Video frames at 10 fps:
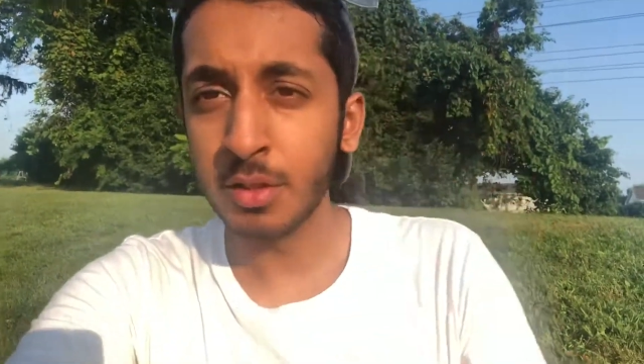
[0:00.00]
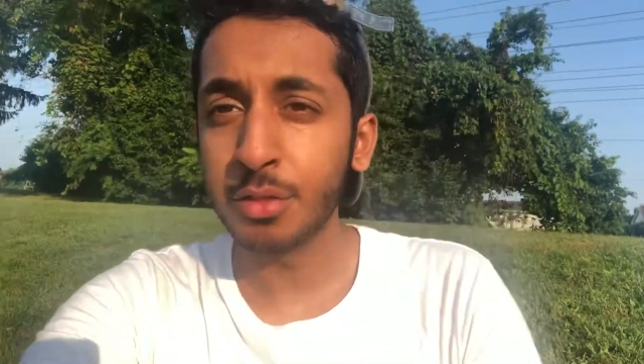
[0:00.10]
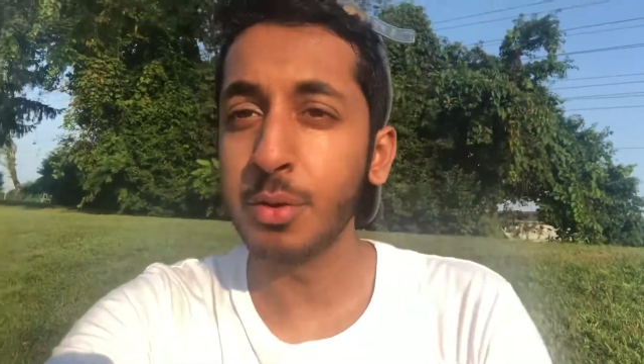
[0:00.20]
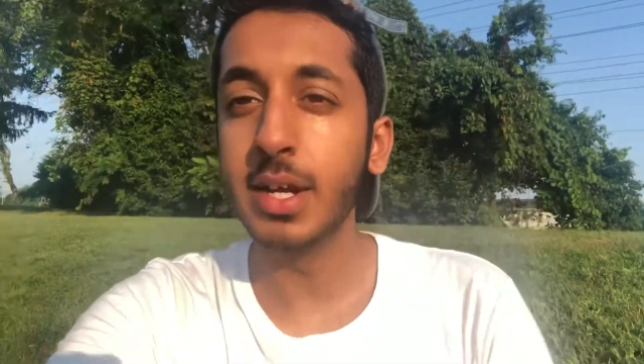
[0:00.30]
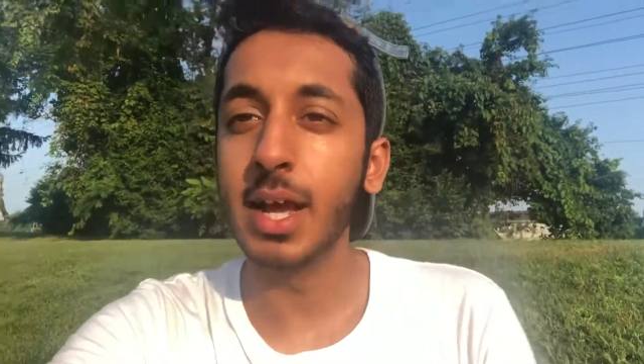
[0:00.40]

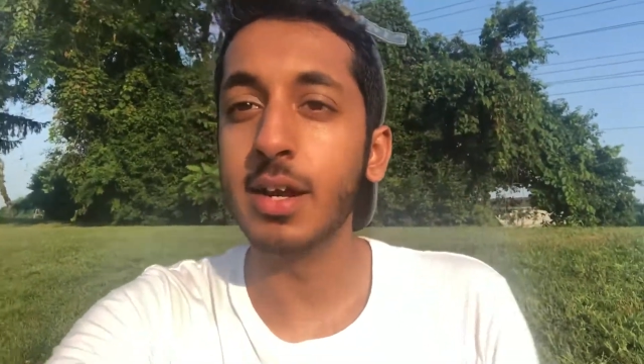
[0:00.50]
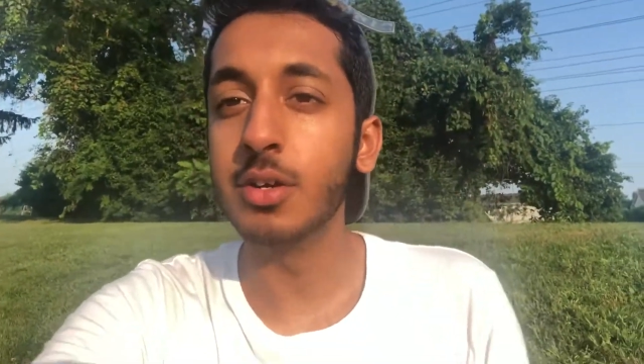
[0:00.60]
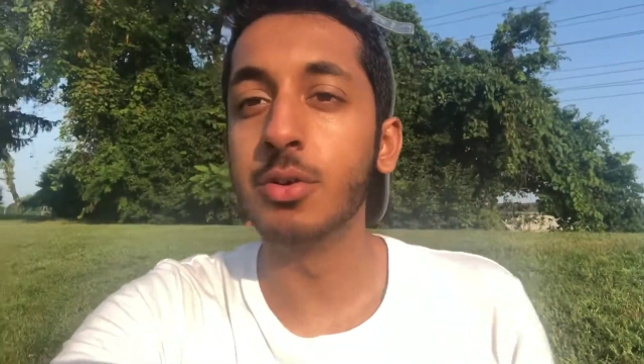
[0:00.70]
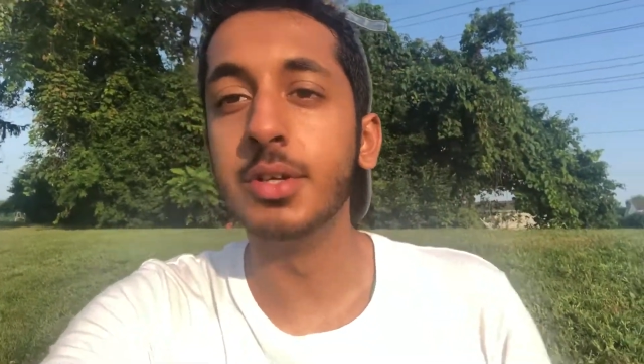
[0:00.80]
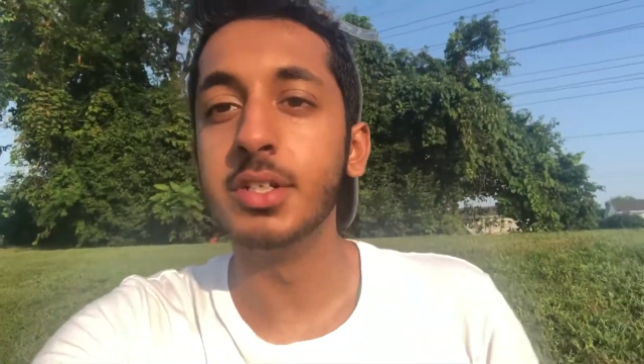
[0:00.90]
3
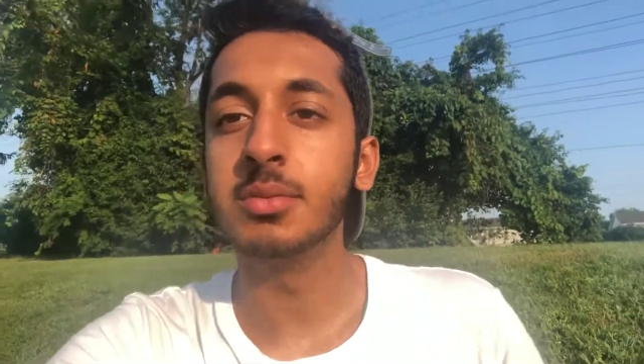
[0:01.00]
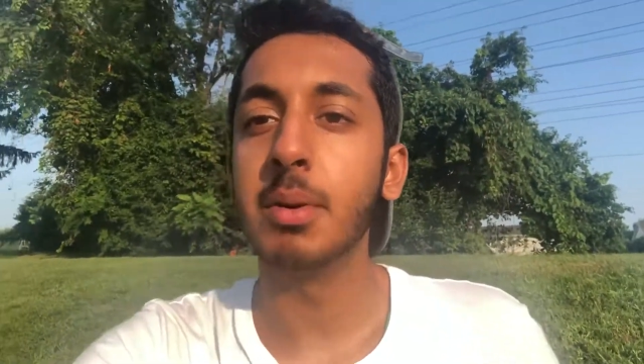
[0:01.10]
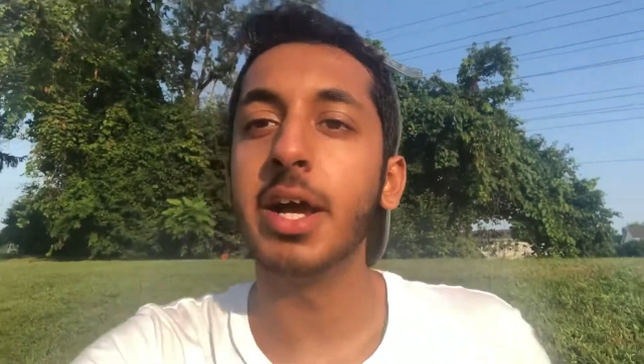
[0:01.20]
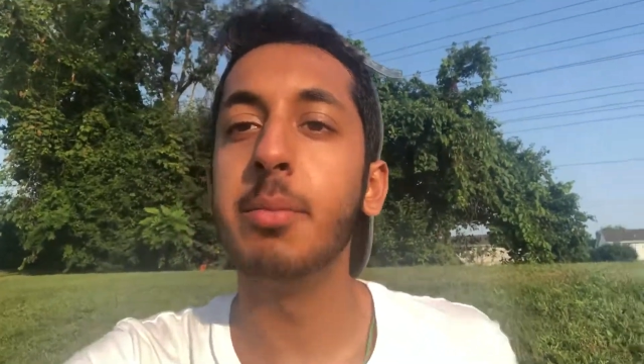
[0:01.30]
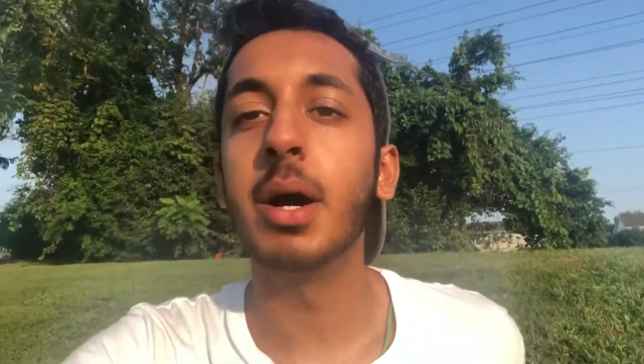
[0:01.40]
categories:
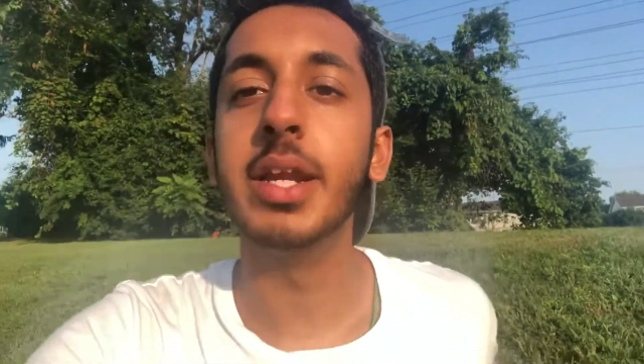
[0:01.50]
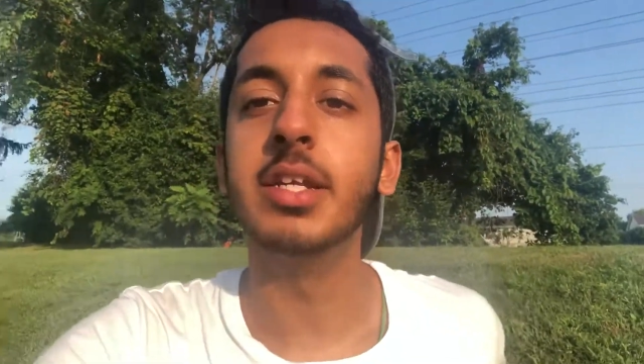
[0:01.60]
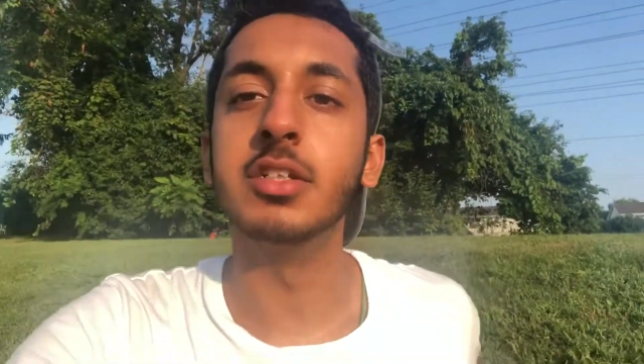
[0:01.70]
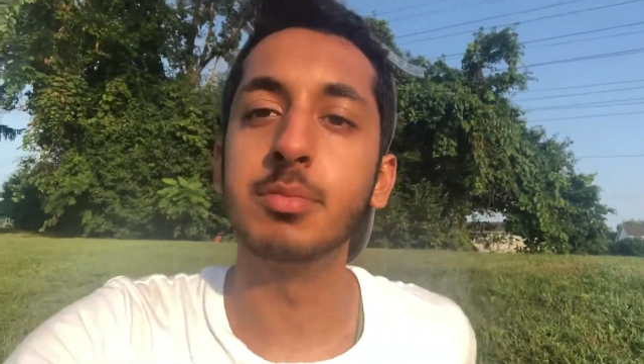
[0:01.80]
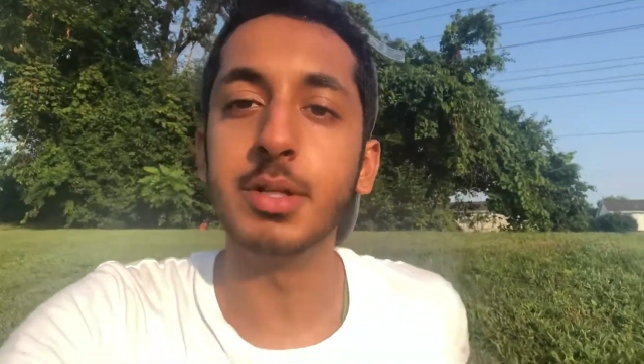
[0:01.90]
mind,
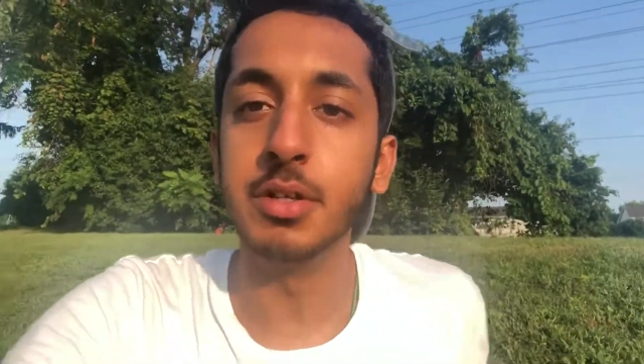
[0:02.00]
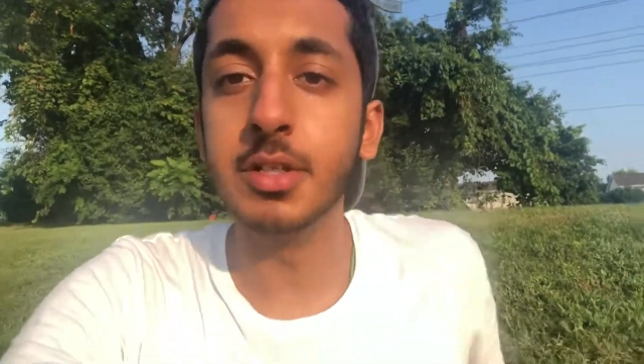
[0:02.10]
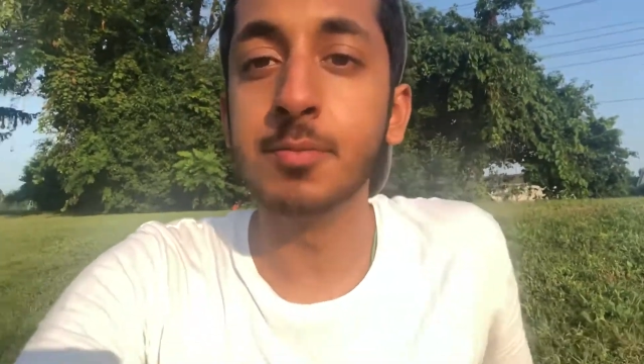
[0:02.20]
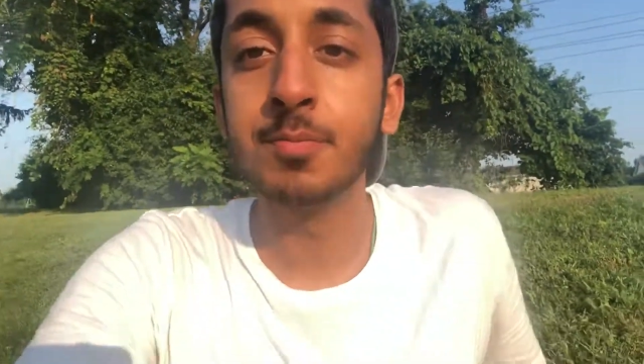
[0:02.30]
body, and spirit.